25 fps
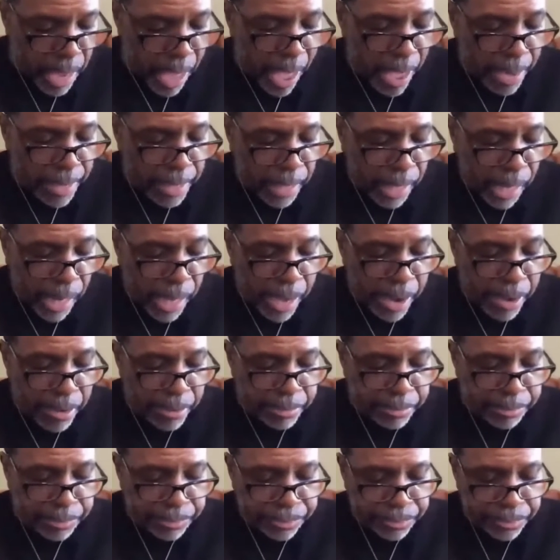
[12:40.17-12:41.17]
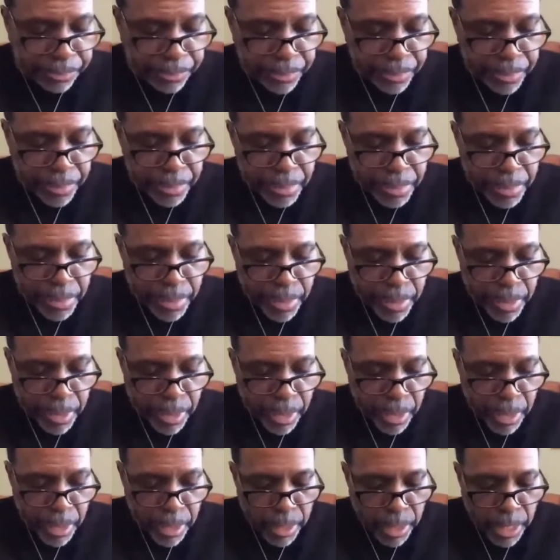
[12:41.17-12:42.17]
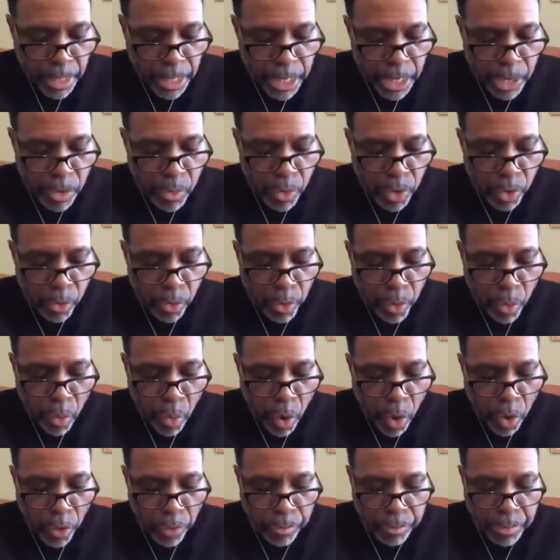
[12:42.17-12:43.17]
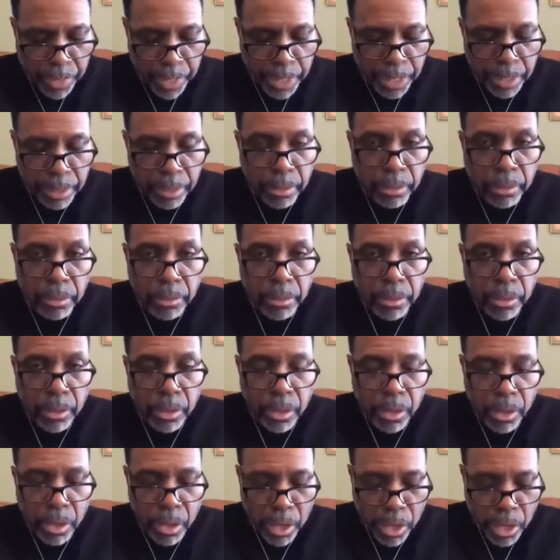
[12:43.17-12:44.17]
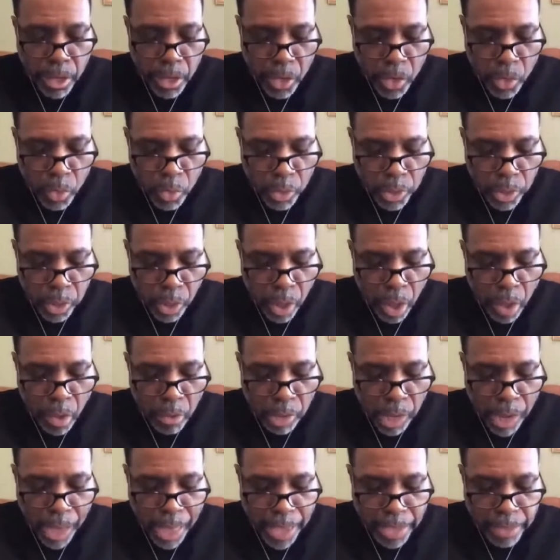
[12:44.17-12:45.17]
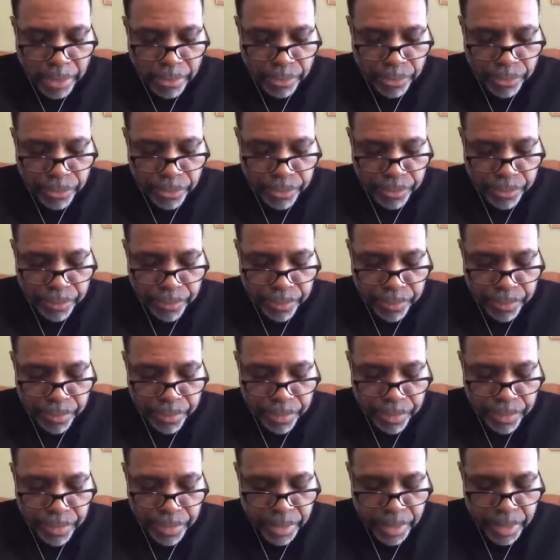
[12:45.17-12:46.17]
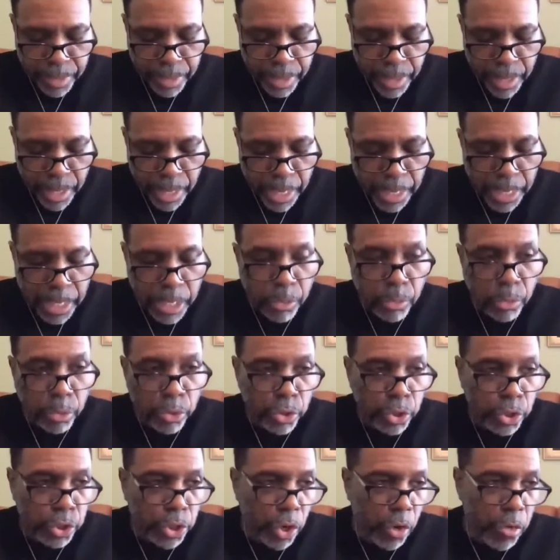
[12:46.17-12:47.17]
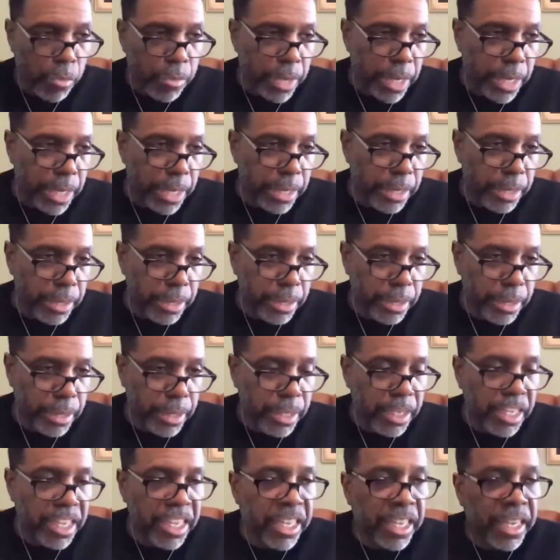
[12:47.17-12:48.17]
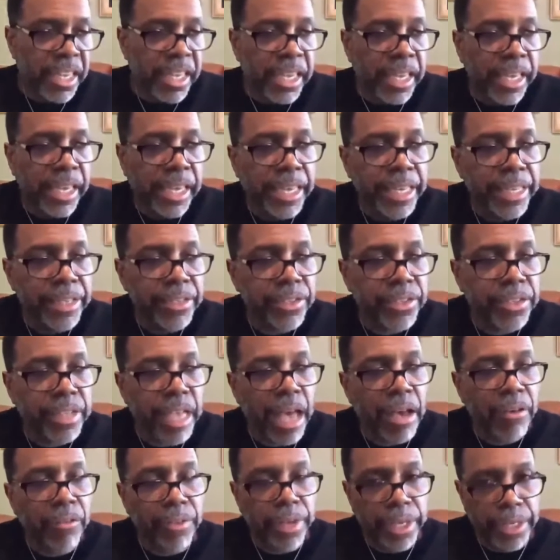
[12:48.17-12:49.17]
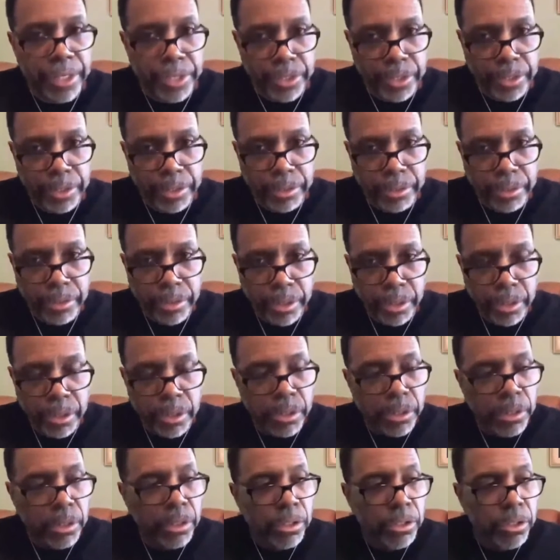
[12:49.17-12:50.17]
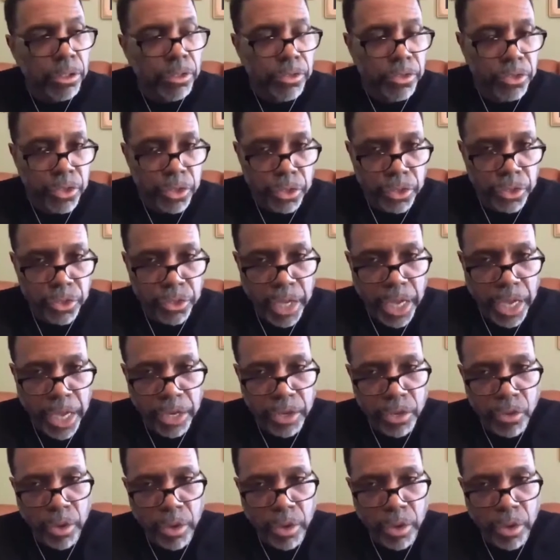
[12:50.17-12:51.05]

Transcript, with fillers: I declare that he will reward me with long life and he will show me his salvation. You've, you're set.